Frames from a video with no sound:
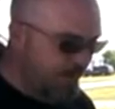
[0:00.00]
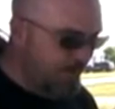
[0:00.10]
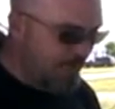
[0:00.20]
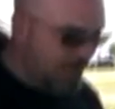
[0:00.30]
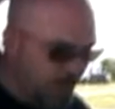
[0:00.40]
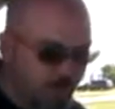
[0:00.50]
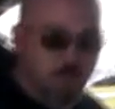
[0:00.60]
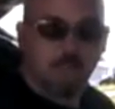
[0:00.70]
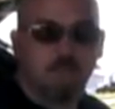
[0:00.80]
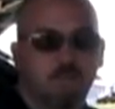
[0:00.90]
miles
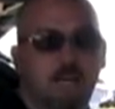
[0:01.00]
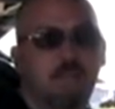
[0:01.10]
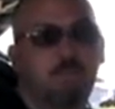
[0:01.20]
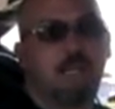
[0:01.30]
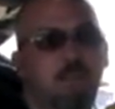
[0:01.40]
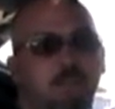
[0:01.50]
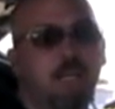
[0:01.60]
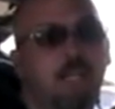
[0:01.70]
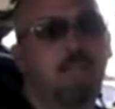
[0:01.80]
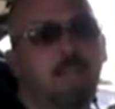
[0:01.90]
and divide it by those
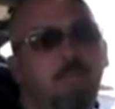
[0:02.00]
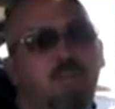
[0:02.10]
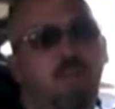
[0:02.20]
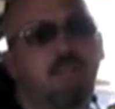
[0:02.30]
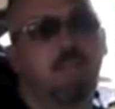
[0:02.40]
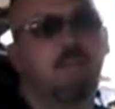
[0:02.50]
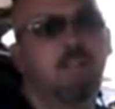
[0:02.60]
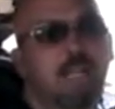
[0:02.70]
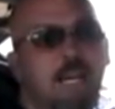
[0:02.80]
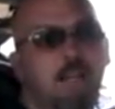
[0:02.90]

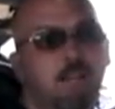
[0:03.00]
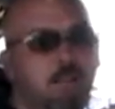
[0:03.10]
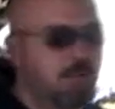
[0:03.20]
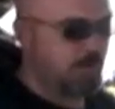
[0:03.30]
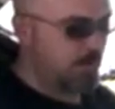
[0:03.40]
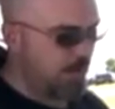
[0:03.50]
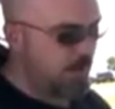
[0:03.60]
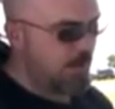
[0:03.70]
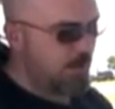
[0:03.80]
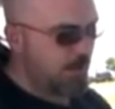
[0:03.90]
18.7 gallons,
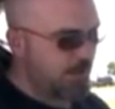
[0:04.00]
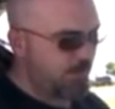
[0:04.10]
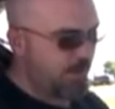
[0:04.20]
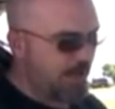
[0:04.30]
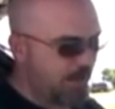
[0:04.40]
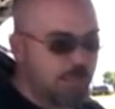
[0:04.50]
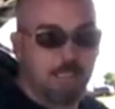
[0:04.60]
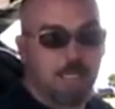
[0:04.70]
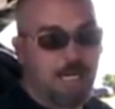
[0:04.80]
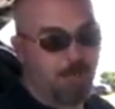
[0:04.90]
it's about
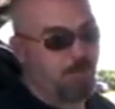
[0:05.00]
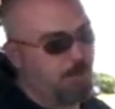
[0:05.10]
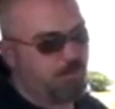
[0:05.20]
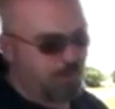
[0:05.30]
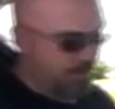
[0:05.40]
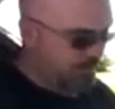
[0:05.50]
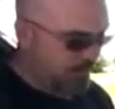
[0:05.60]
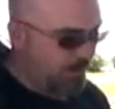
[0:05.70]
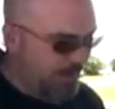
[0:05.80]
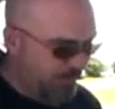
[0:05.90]
it's
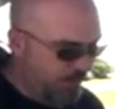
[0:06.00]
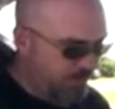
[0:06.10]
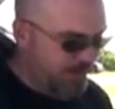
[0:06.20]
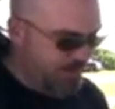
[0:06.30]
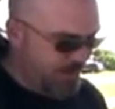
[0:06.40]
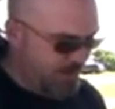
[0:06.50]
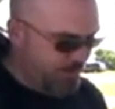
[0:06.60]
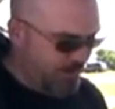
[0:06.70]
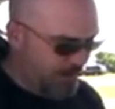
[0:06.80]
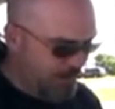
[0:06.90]
kind of a coincidence,
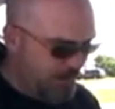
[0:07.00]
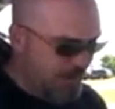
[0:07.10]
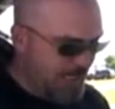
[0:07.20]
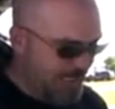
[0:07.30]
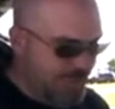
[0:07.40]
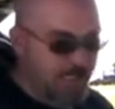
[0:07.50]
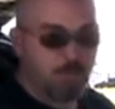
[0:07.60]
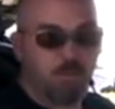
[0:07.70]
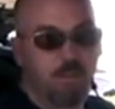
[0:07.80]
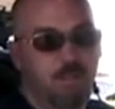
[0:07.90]
but
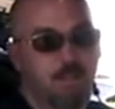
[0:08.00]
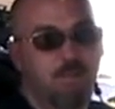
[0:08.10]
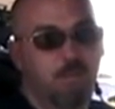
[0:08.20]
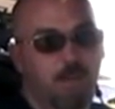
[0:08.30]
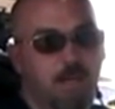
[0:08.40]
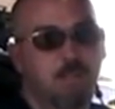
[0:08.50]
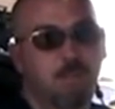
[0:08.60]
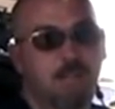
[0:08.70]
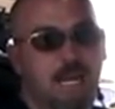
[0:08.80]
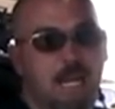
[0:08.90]
18.7 miles
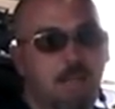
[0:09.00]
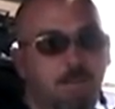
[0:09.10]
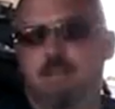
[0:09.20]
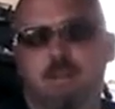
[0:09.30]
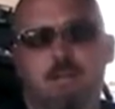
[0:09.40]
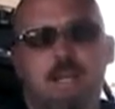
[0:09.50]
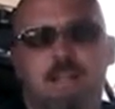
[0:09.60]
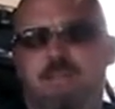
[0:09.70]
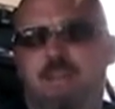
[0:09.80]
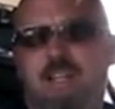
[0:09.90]
per gallon. So now
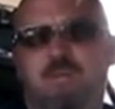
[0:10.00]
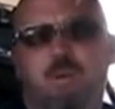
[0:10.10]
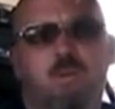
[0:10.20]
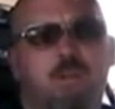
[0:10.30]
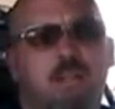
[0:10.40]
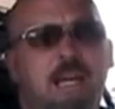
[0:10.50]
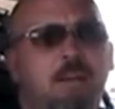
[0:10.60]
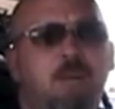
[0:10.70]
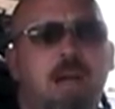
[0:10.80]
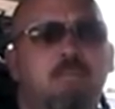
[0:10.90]
let's fast forward
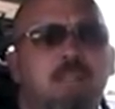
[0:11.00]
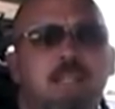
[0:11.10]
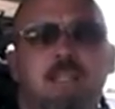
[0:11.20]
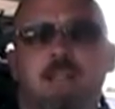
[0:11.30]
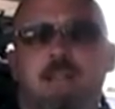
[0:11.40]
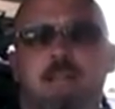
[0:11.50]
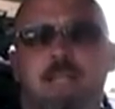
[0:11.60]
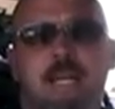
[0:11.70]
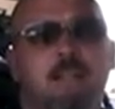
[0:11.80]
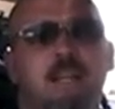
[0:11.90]
like probably
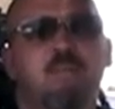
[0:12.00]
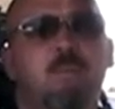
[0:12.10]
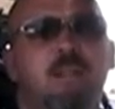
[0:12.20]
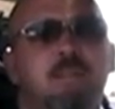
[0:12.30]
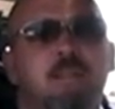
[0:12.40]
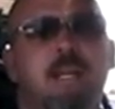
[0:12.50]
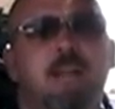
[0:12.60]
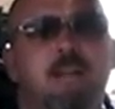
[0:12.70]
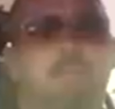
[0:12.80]
10, 11 months later.